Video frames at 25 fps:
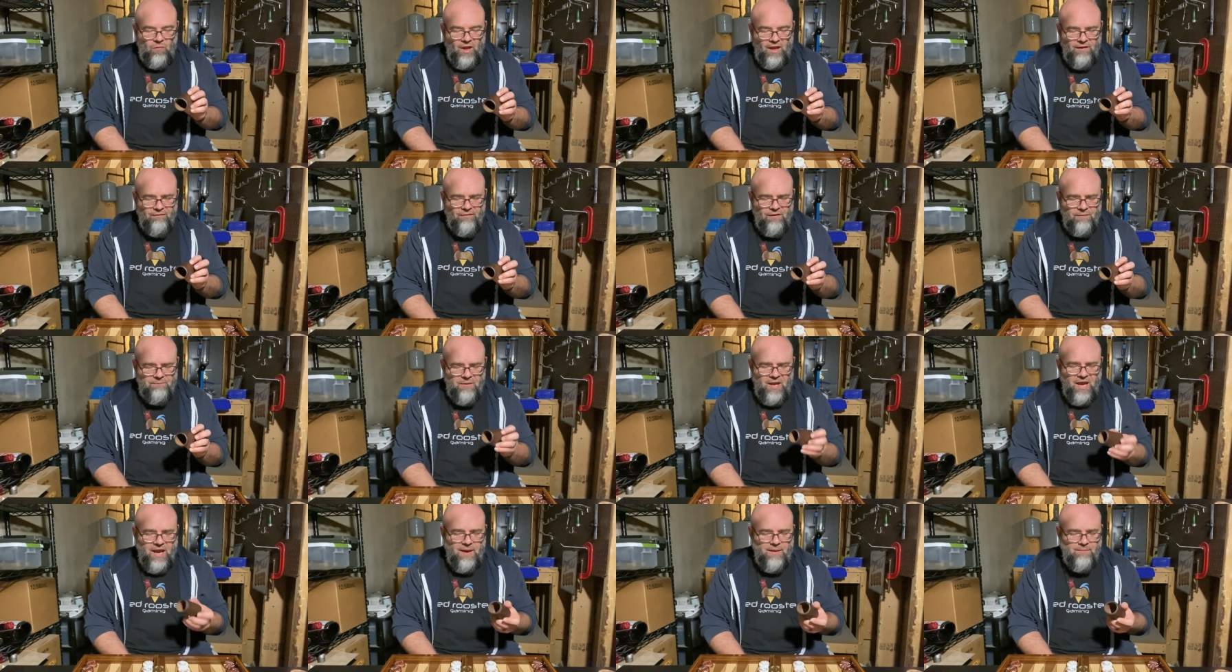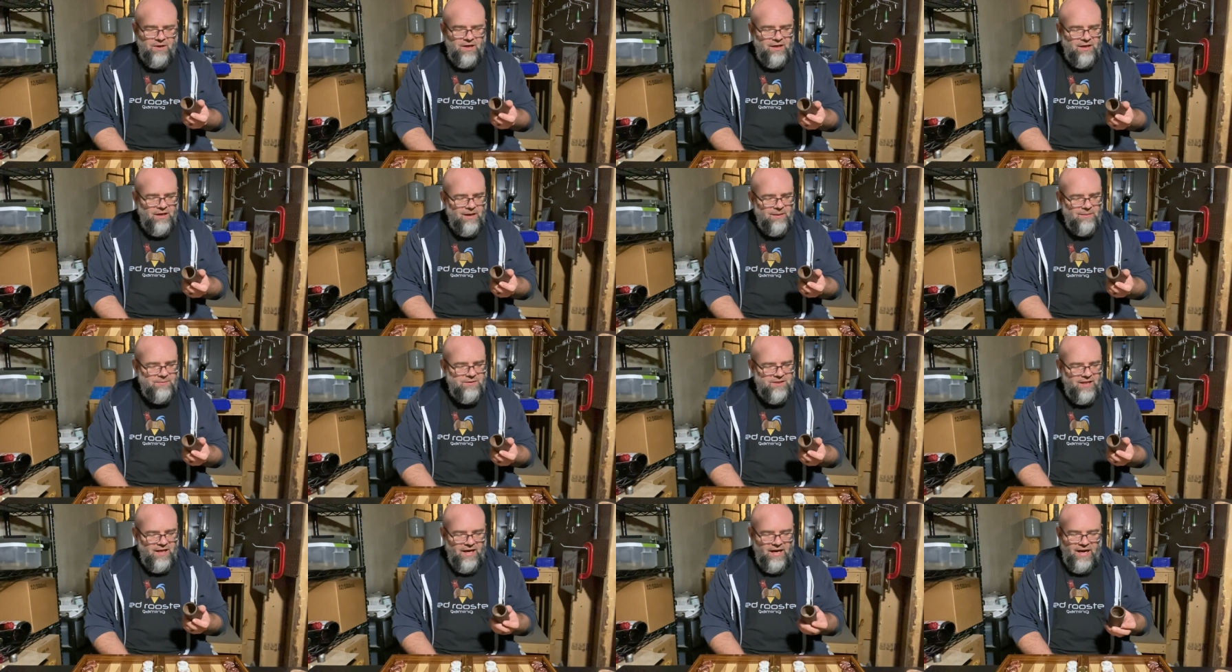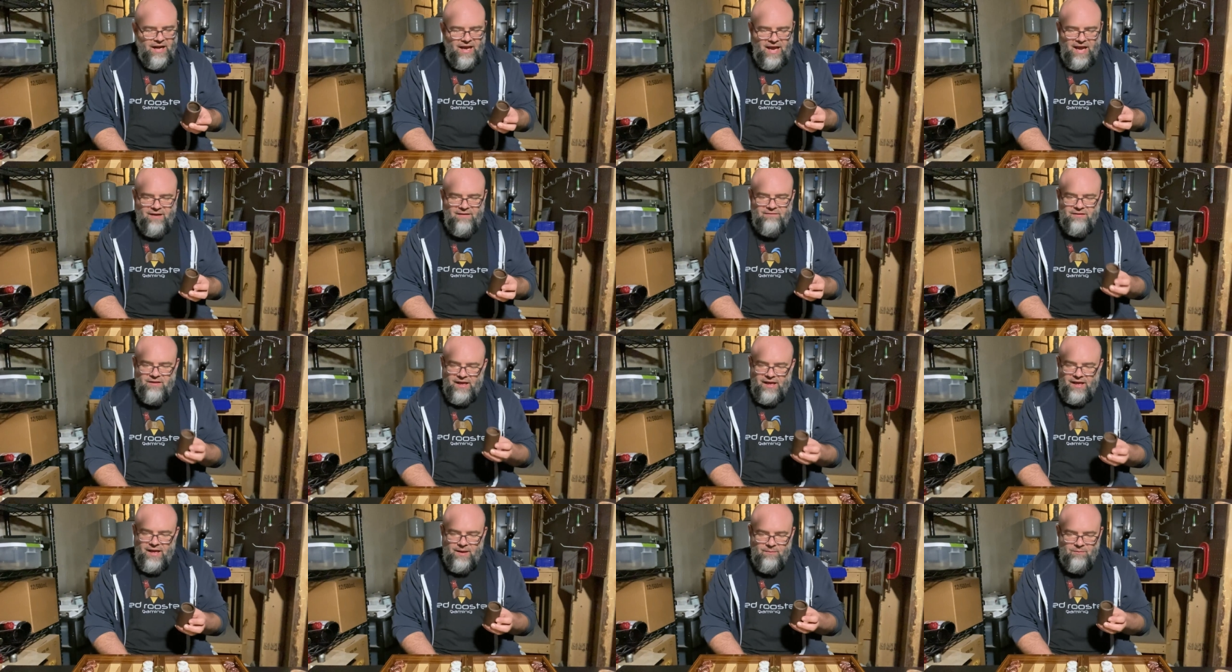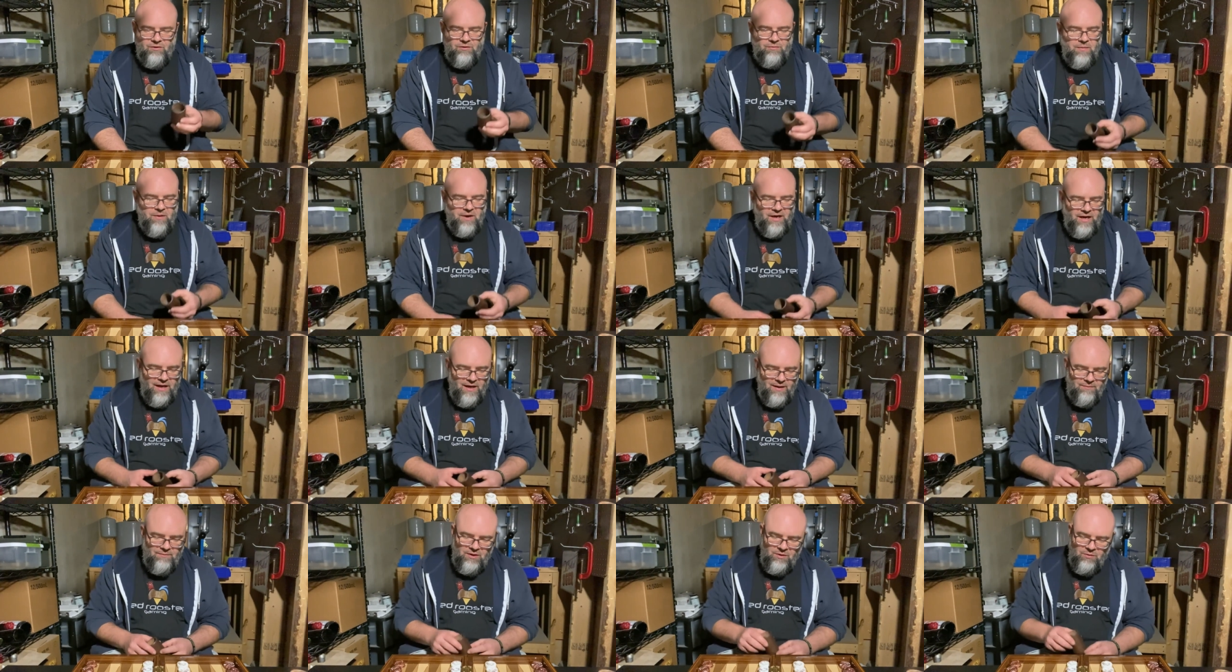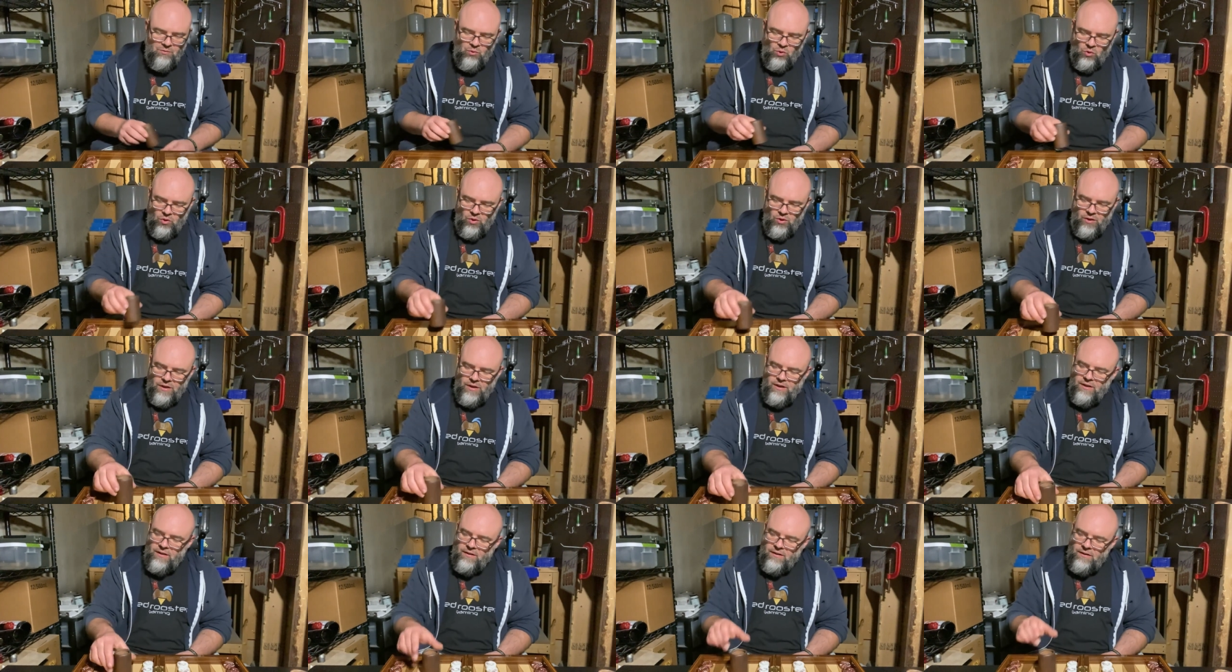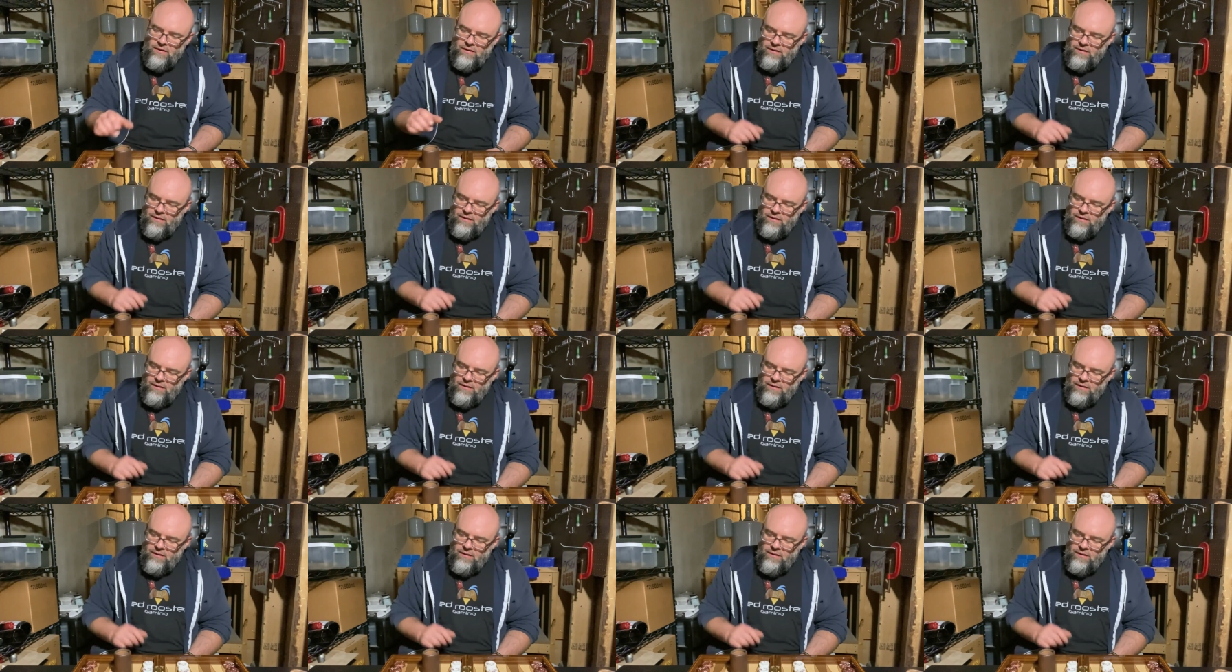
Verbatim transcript: F M Gammon cups that I have that came with my Homdi board.